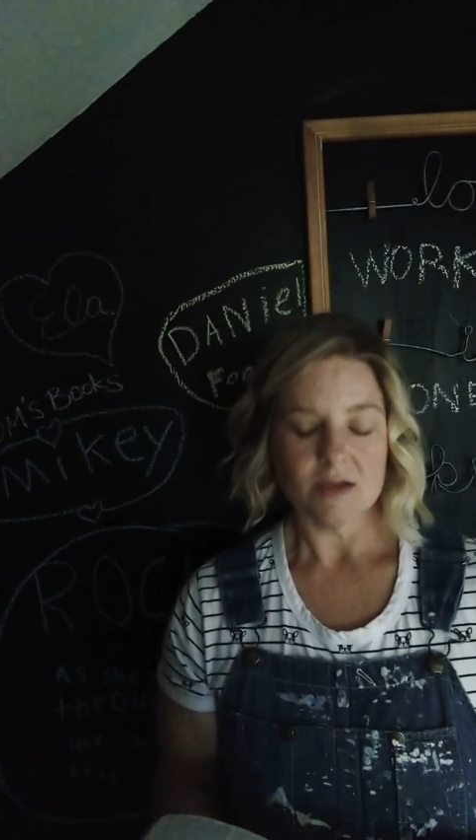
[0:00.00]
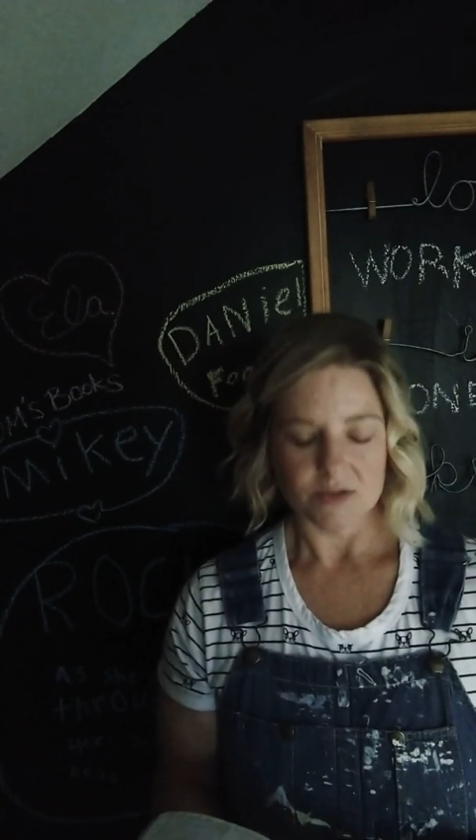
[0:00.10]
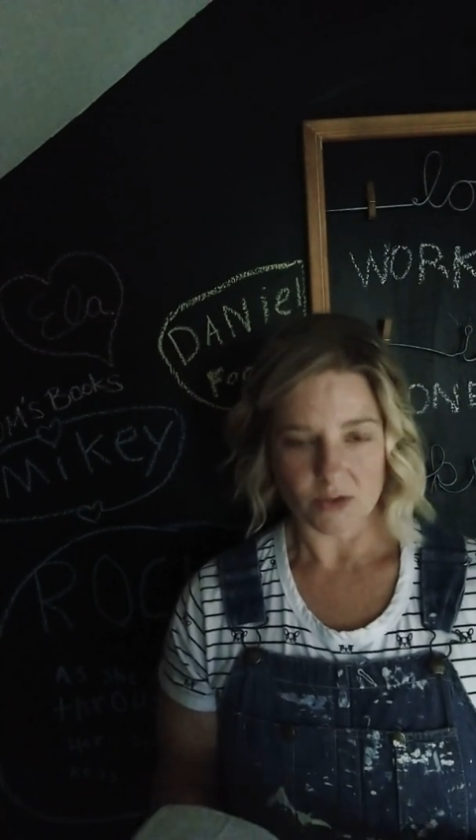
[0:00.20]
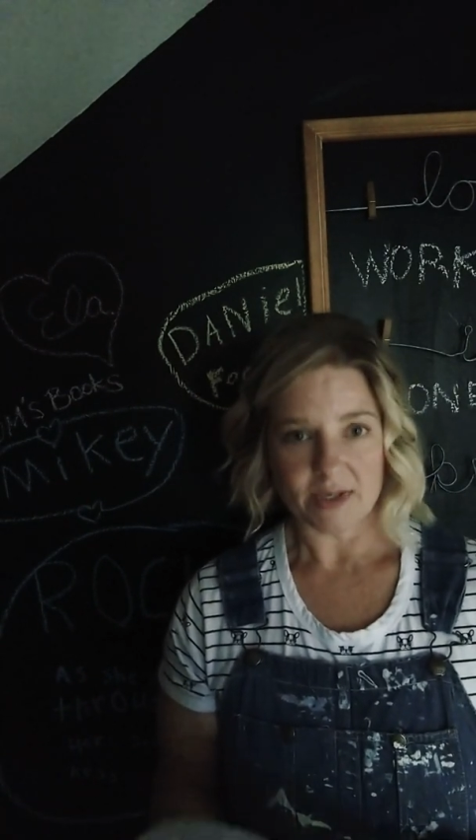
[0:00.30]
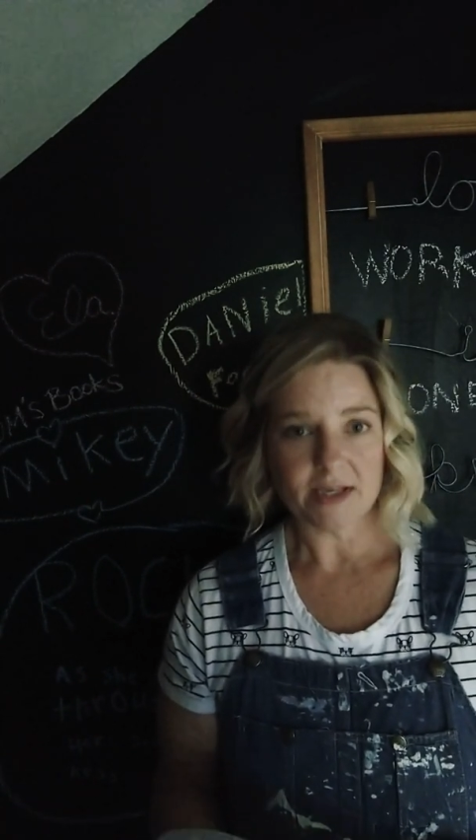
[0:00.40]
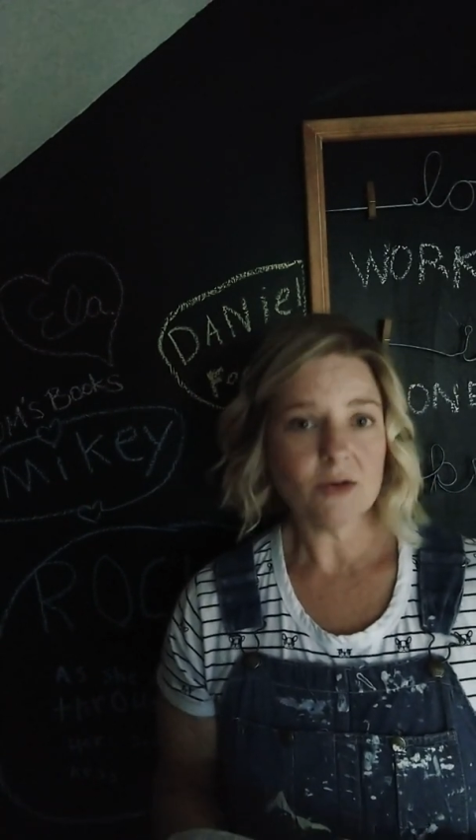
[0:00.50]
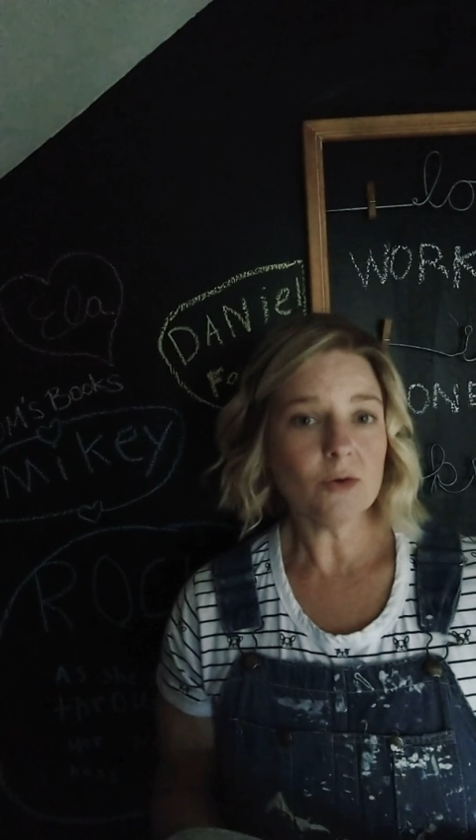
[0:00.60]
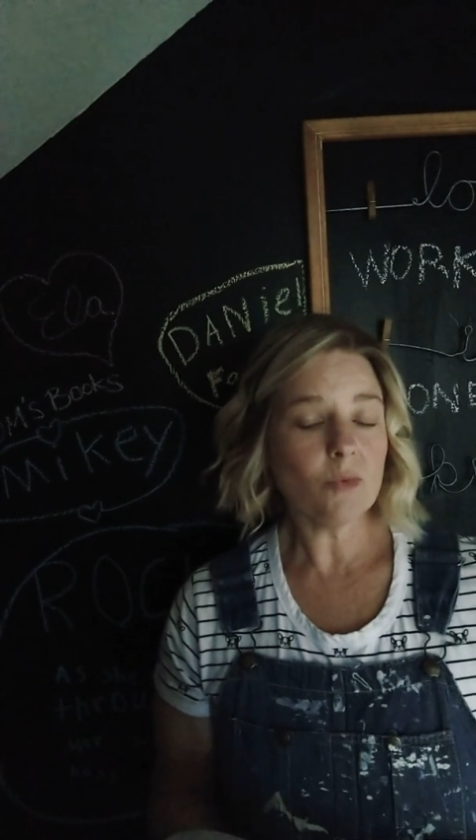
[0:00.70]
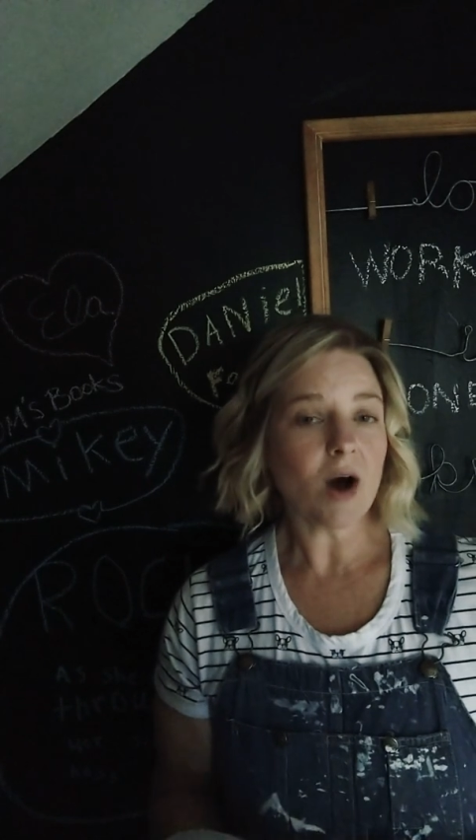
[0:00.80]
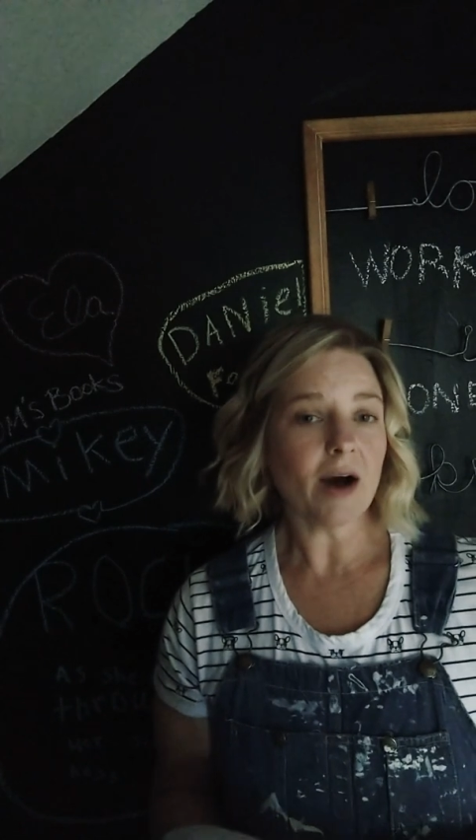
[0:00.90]
So he
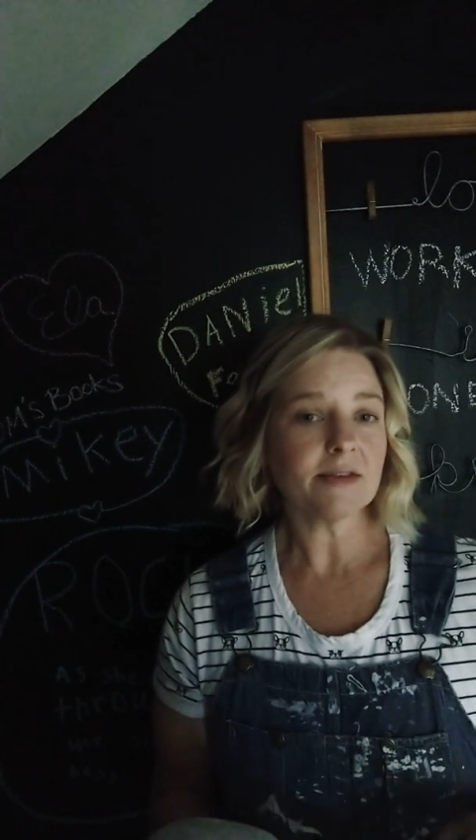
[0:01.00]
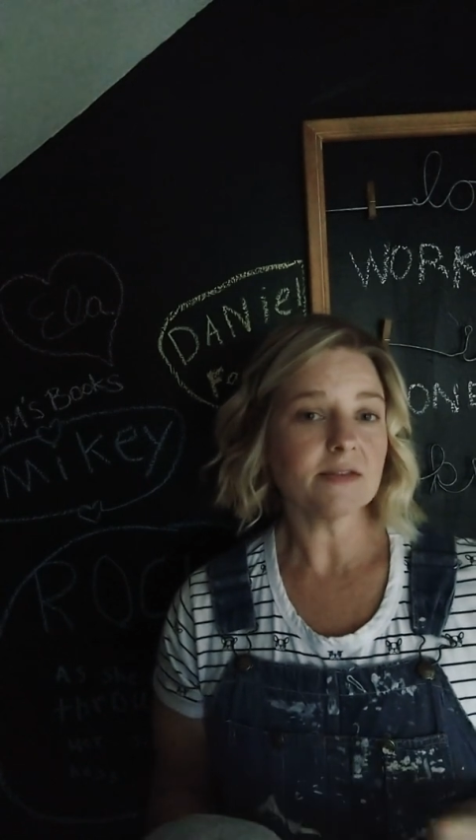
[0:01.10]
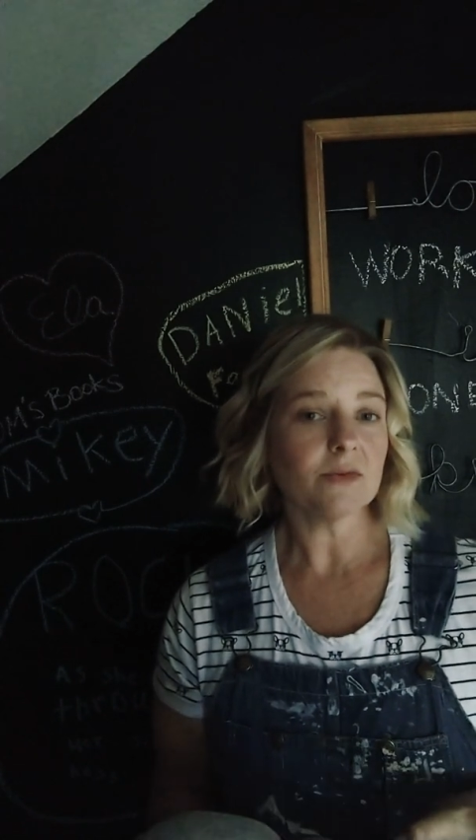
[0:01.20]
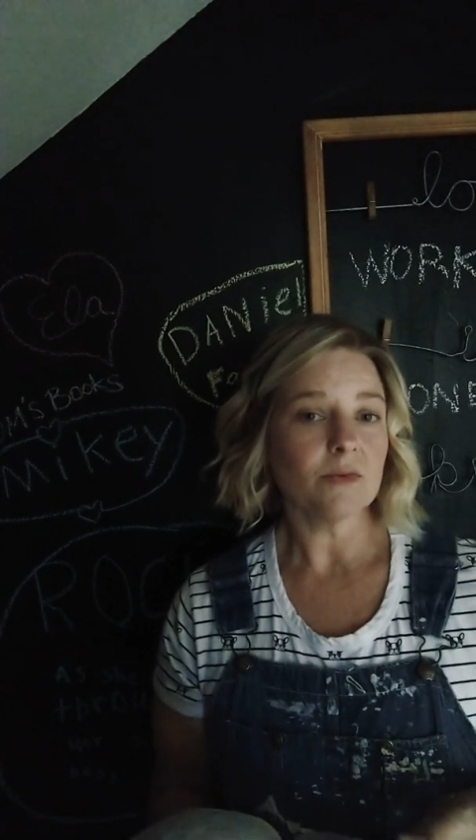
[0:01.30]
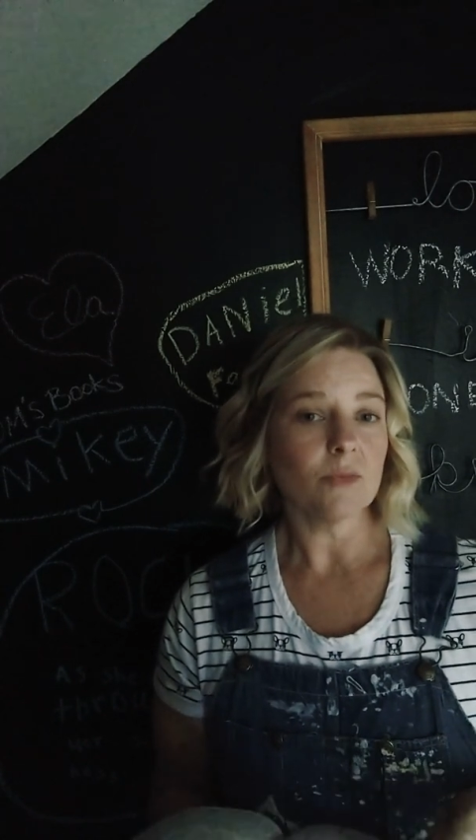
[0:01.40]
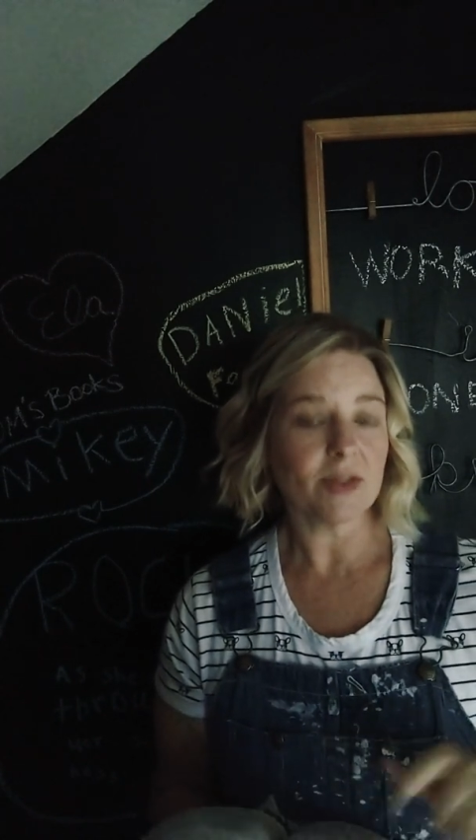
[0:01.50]
who walks